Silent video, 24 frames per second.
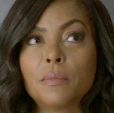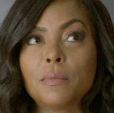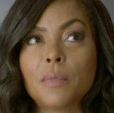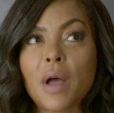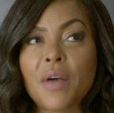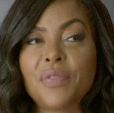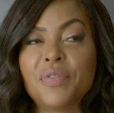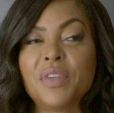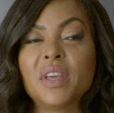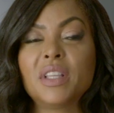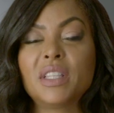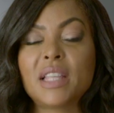I
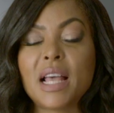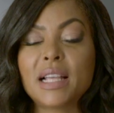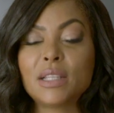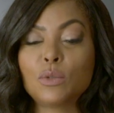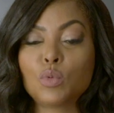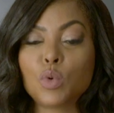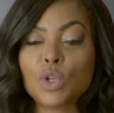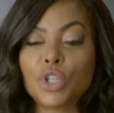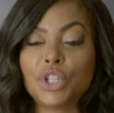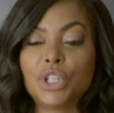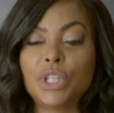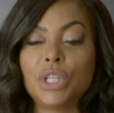think that's
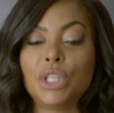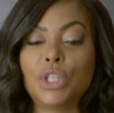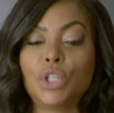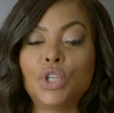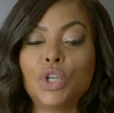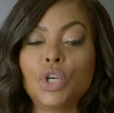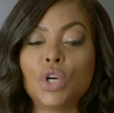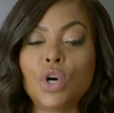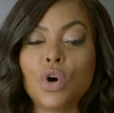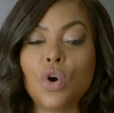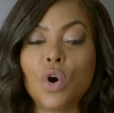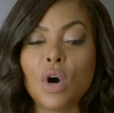what she
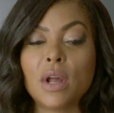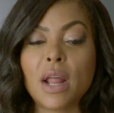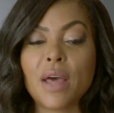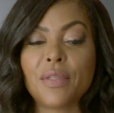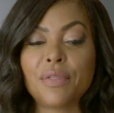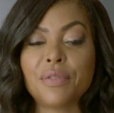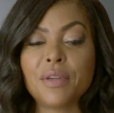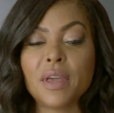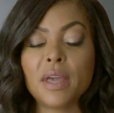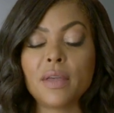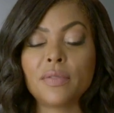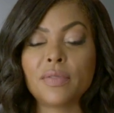took on. I
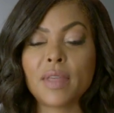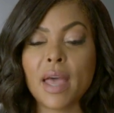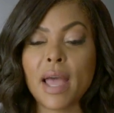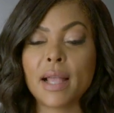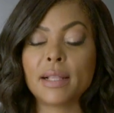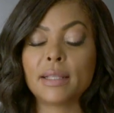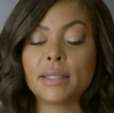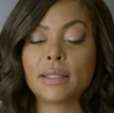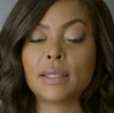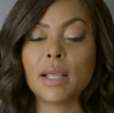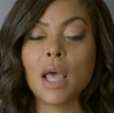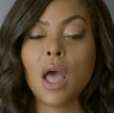think
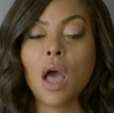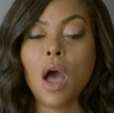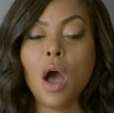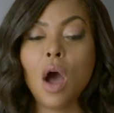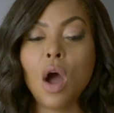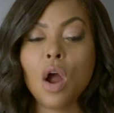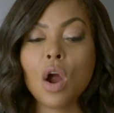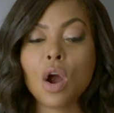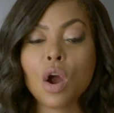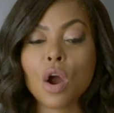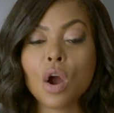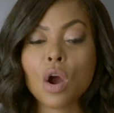that's
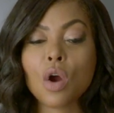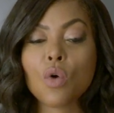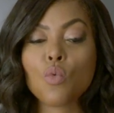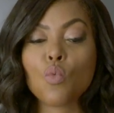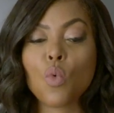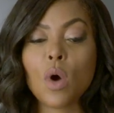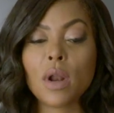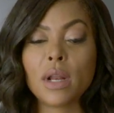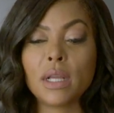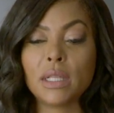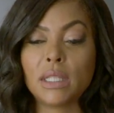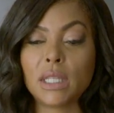her
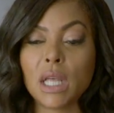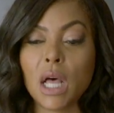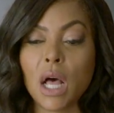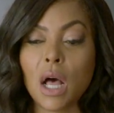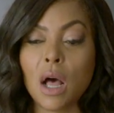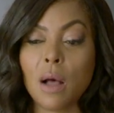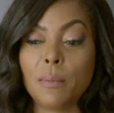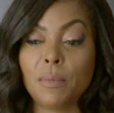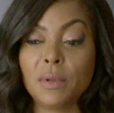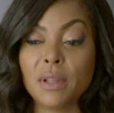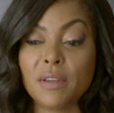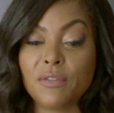wanting to
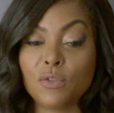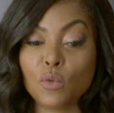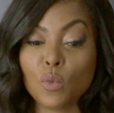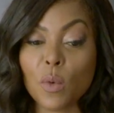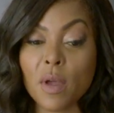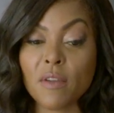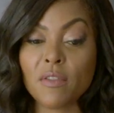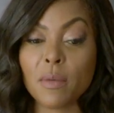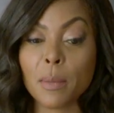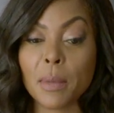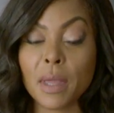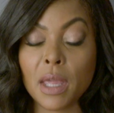uplift
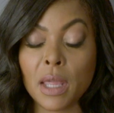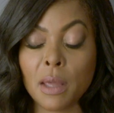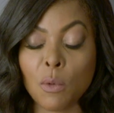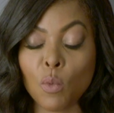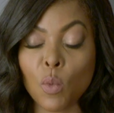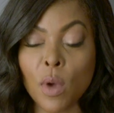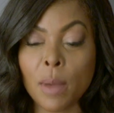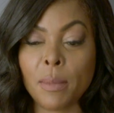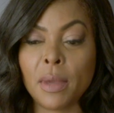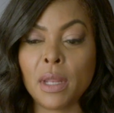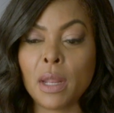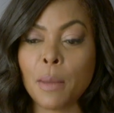women,
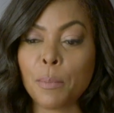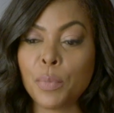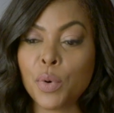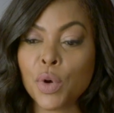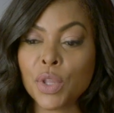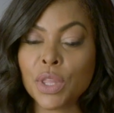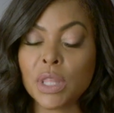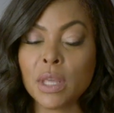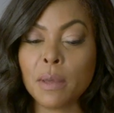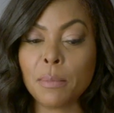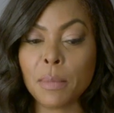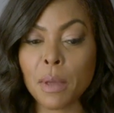women and
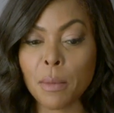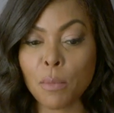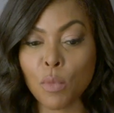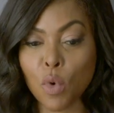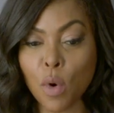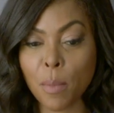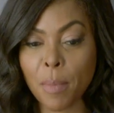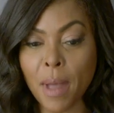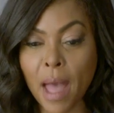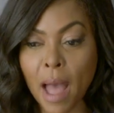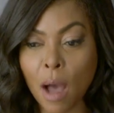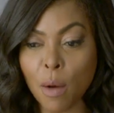put them in
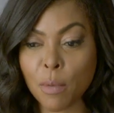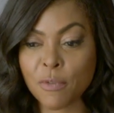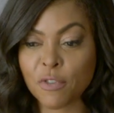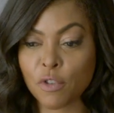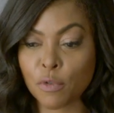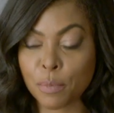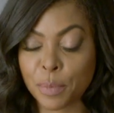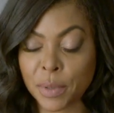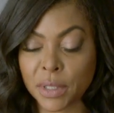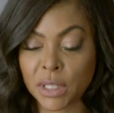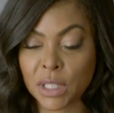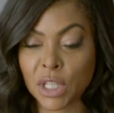more
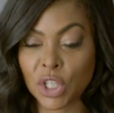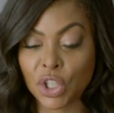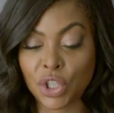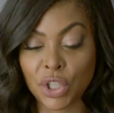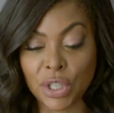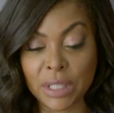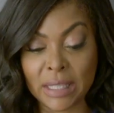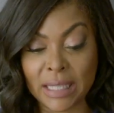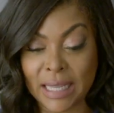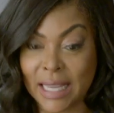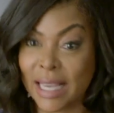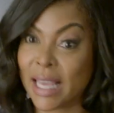powerful
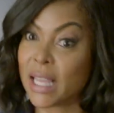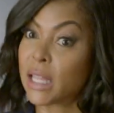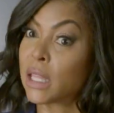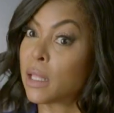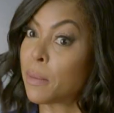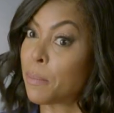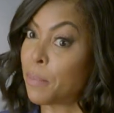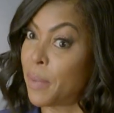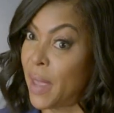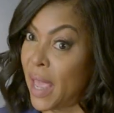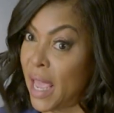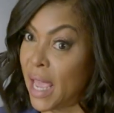positions and get
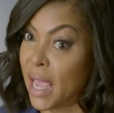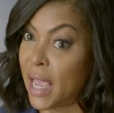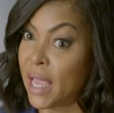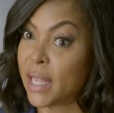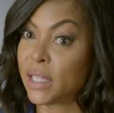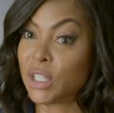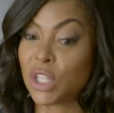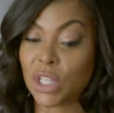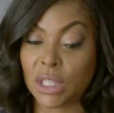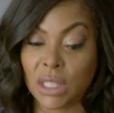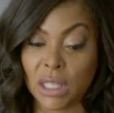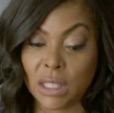them
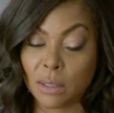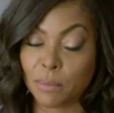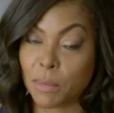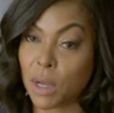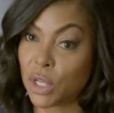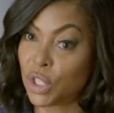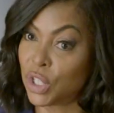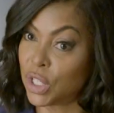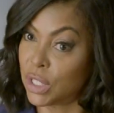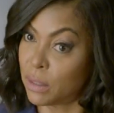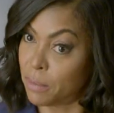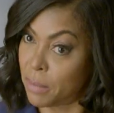paid just as
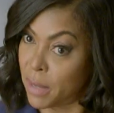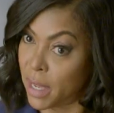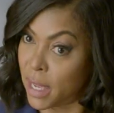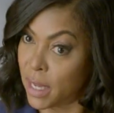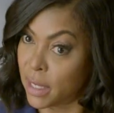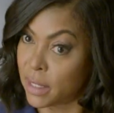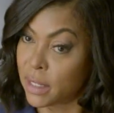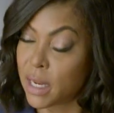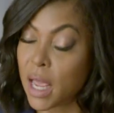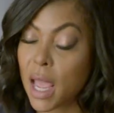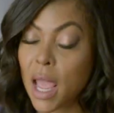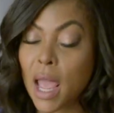much as
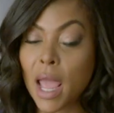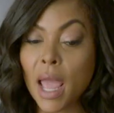men